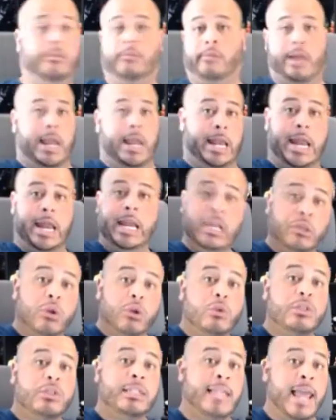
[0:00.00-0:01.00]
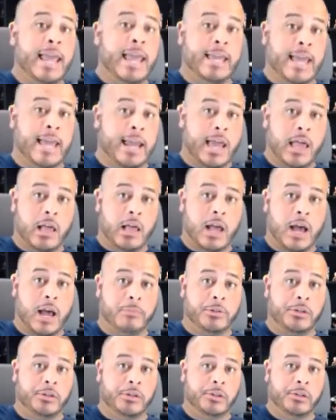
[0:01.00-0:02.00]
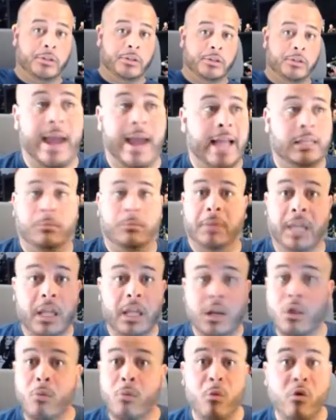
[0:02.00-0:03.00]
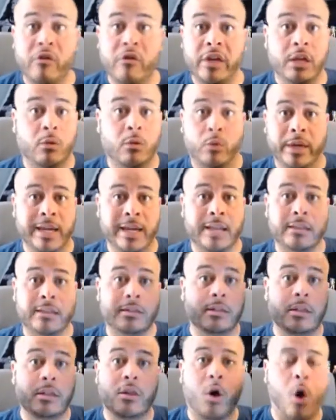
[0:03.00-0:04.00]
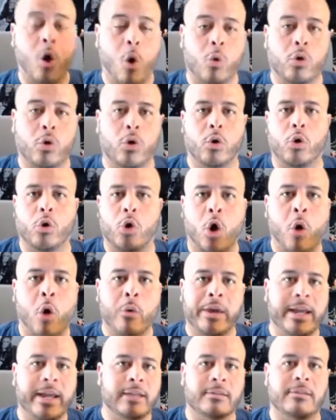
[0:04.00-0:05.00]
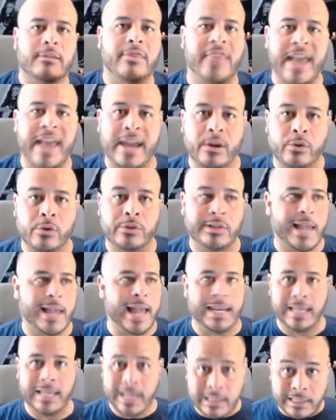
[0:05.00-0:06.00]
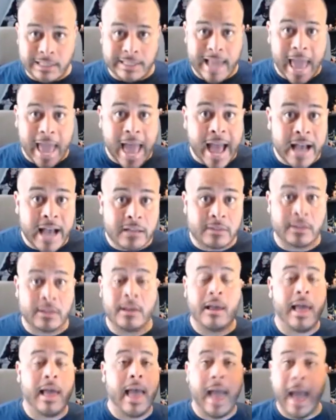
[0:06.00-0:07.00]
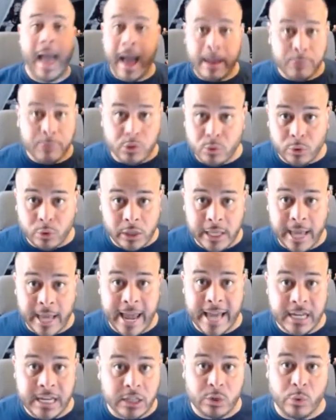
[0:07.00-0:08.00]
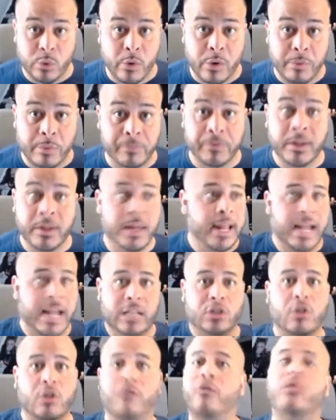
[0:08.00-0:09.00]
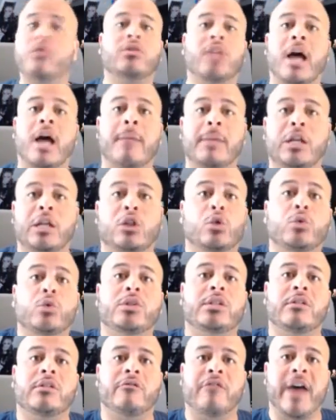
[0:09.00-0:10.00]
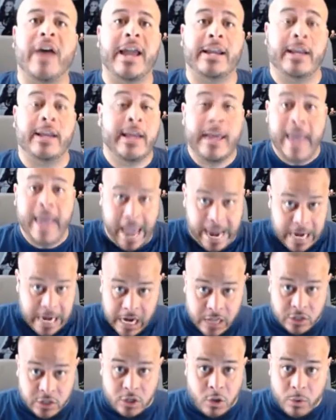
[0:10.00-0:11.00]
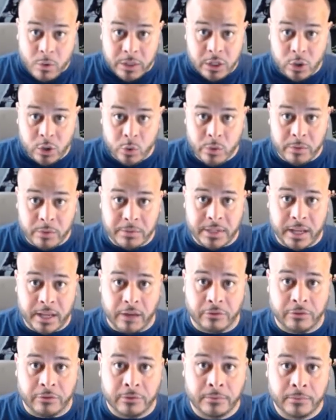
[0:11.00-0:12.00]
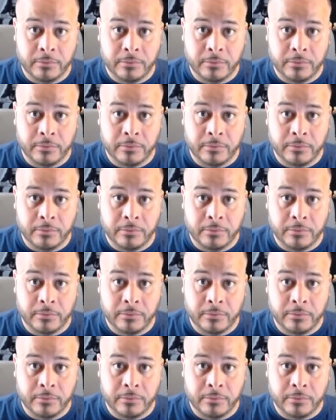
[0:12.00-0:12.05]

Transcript: And then he throws a tank at a helicopter. At the beginning of the movie, we get to see the Hulk go against Thanos, and he gets his ass absolutely handed to him. It's the first time he loses a fight, and he doesn't know what to do with himself.